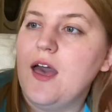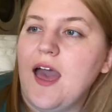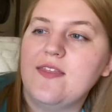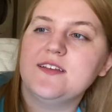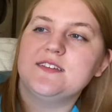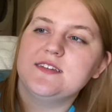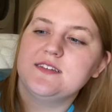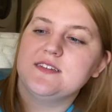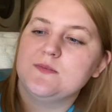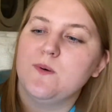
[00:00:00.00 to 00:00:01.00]
And this
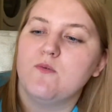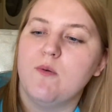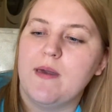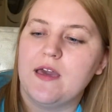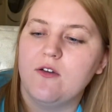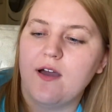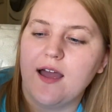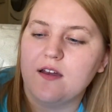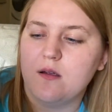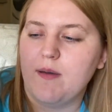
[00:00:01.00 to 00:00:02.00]
is This Book Will Make You
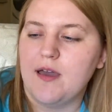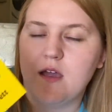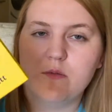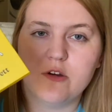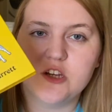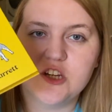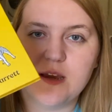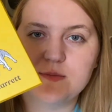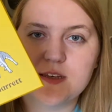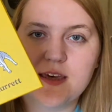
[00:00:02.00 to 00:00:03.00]
Kinder by Henry
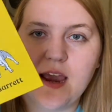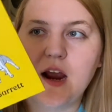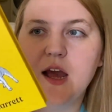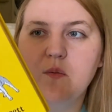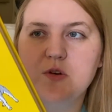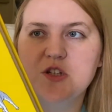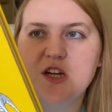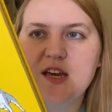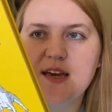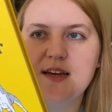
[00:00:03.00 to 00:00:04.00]
James and Garrett, which
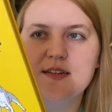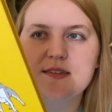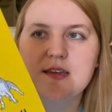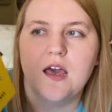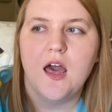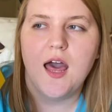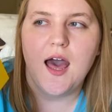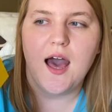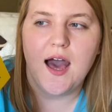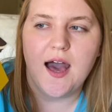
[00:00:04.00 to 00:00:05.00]
is
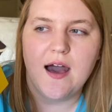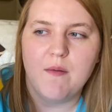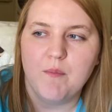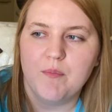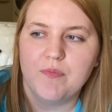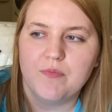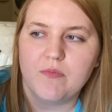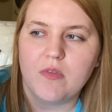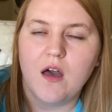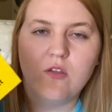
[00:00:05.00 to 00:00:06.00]
um,
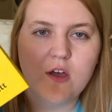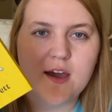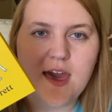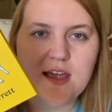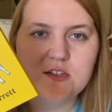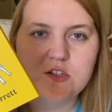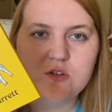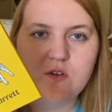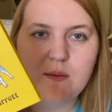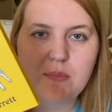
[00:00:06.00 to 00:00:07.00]
a look
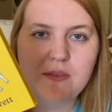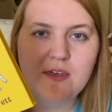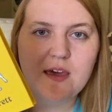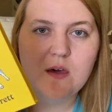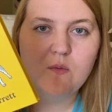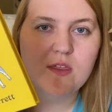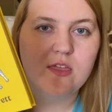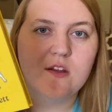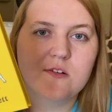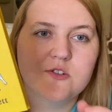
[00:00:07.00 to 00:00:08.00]
into empathy with
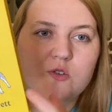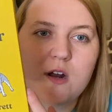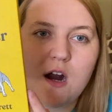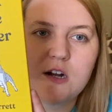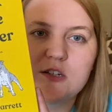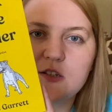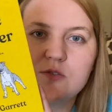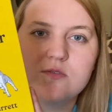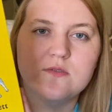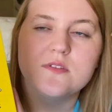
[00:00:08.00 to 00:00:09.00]
little short
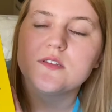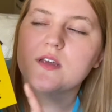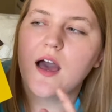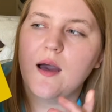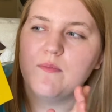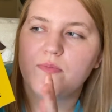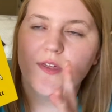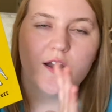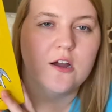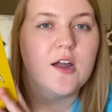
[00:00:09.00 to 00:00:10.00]
cartoons um,
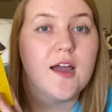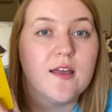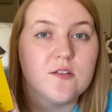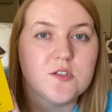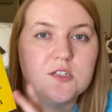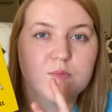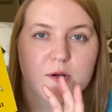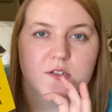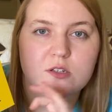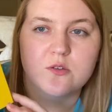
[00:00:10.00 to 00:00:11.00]
that are
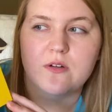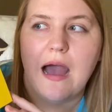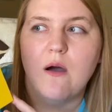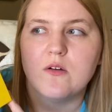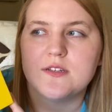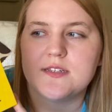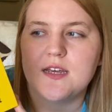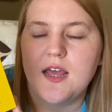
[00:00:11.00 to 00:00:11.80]
dispersed throughout.